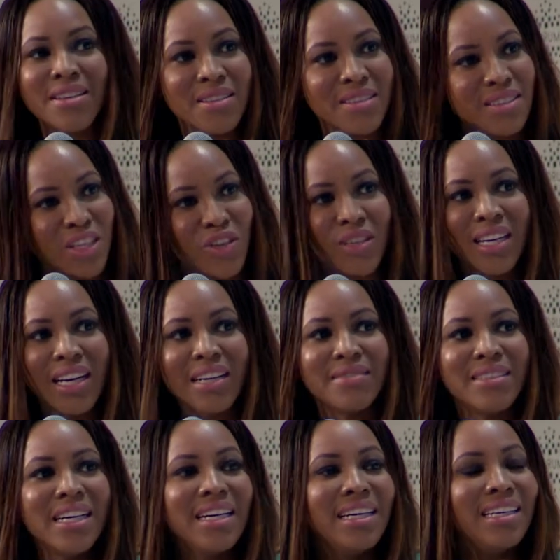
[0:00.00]
in Syria,
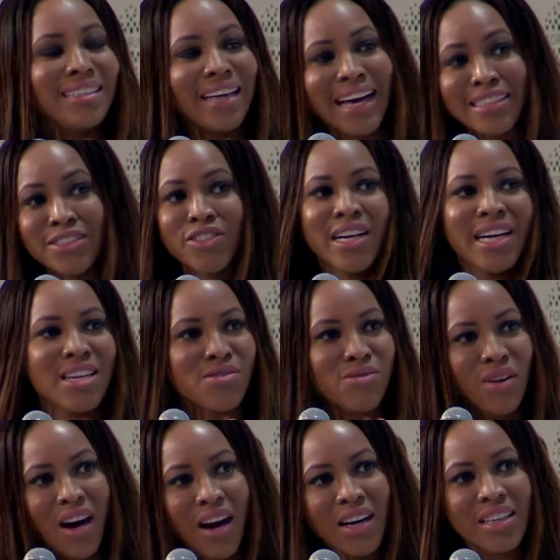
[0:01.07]
in Hatra in
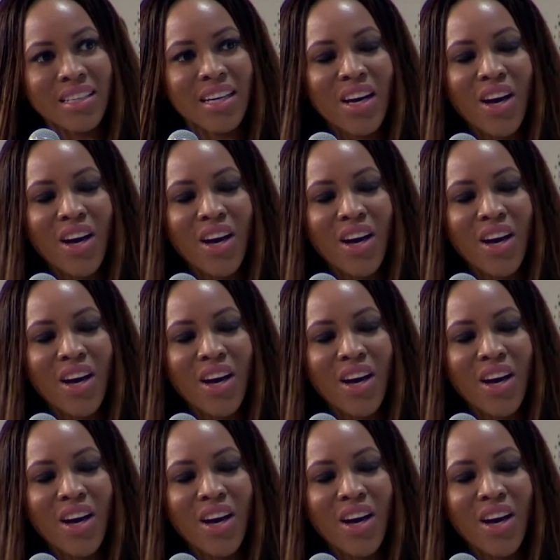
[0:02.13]
Iraq.